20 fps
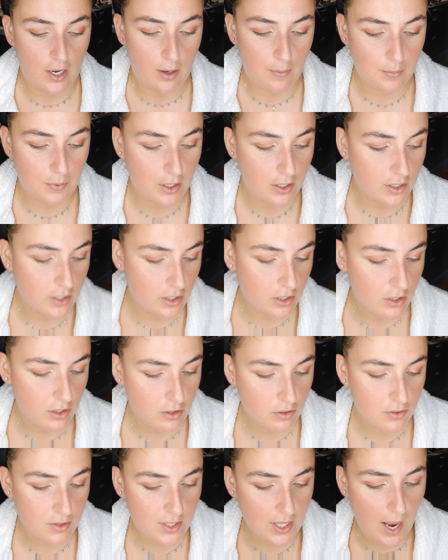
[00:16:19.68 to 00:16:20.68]
I'm going to
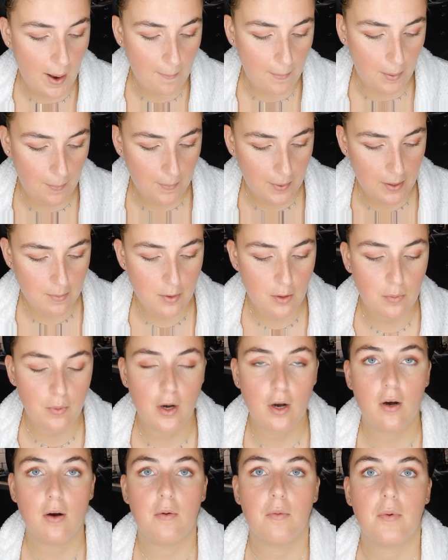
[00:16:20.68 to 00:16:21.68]
use that, but maybe
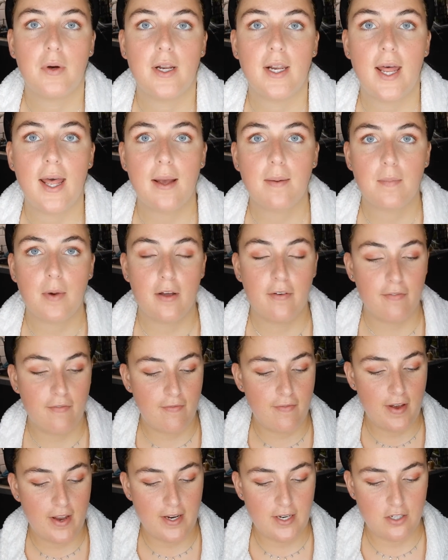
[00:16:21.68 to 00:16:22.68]
while we're letting my
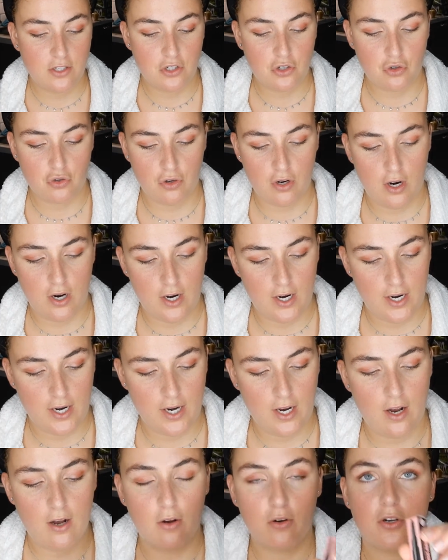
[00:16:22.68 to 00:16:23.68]
face dry,
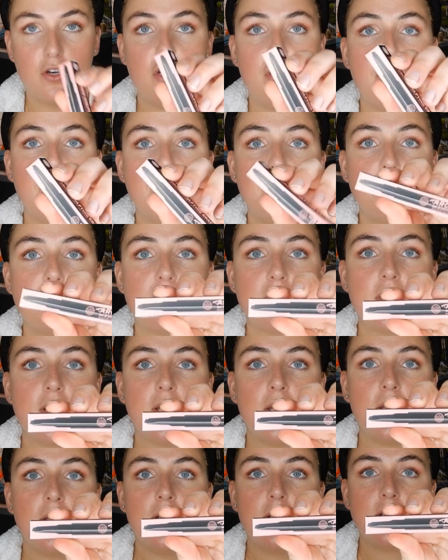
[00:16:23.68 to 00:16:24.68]
I'll use...
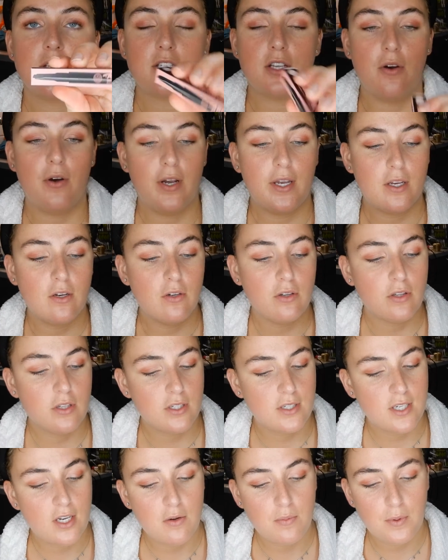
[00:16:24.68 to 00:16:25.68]
So I got the
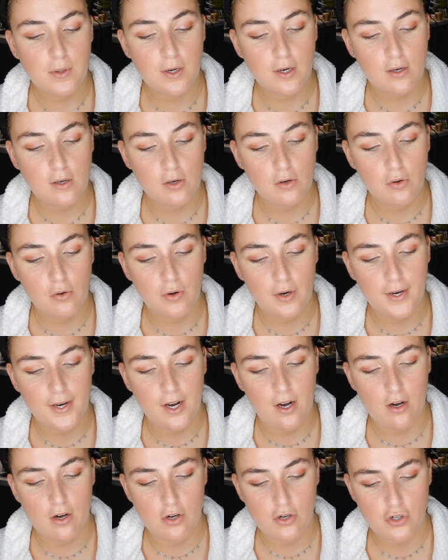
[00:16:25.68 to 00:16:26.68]
Soap and Glory
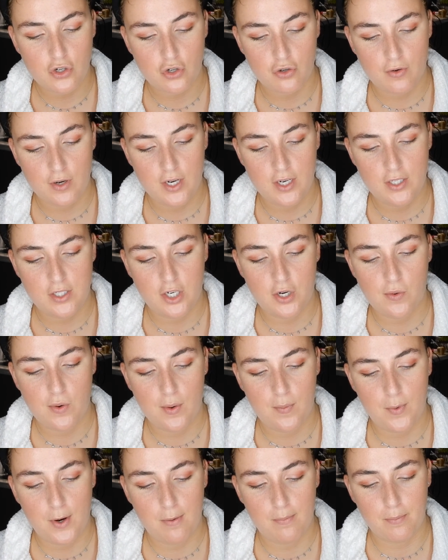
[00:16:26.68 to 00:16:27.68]
Archery
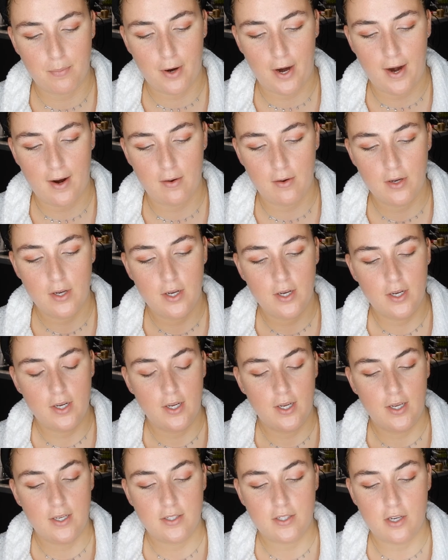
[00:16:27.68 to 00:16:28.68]
2-in-1 Brow.
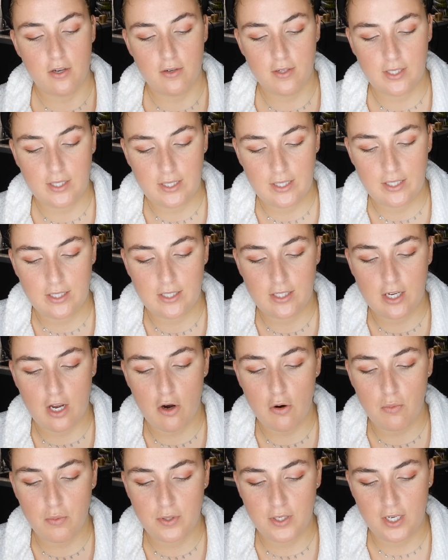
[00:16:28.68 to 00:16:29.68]
So it's the
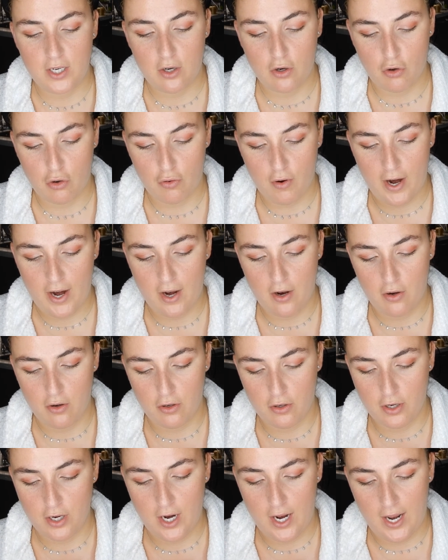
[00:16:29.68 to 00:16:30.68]
sculpting
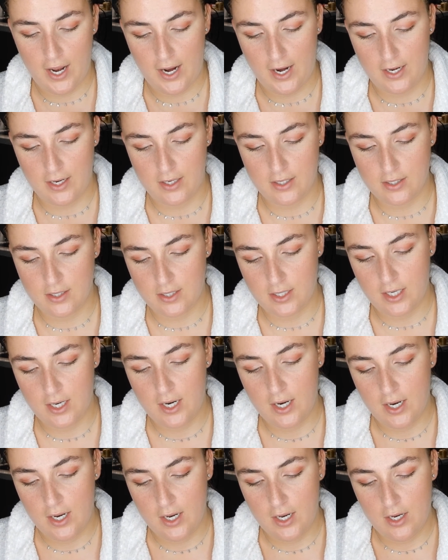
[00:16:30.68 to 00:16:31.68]
crayon, and
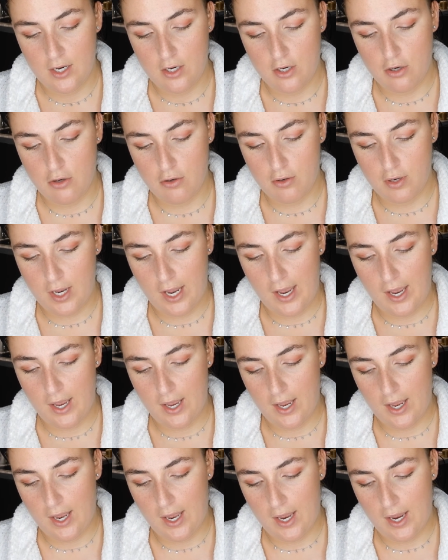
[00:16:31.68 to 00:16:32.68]
you
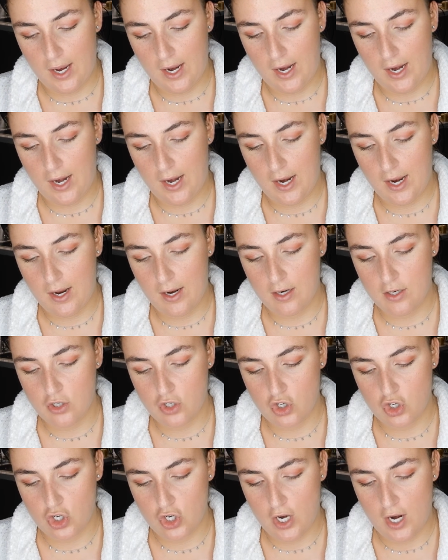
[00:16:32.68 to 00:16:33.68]
get a
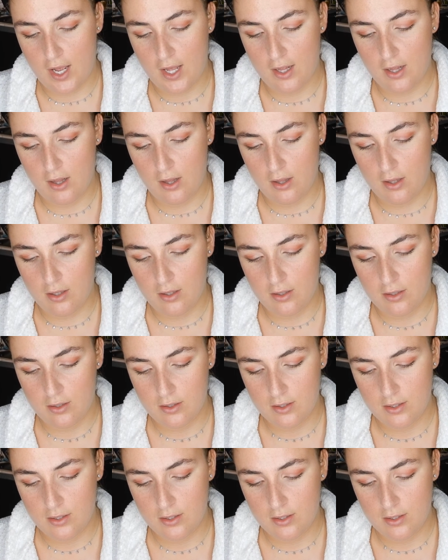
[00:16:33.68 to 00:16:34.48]
gel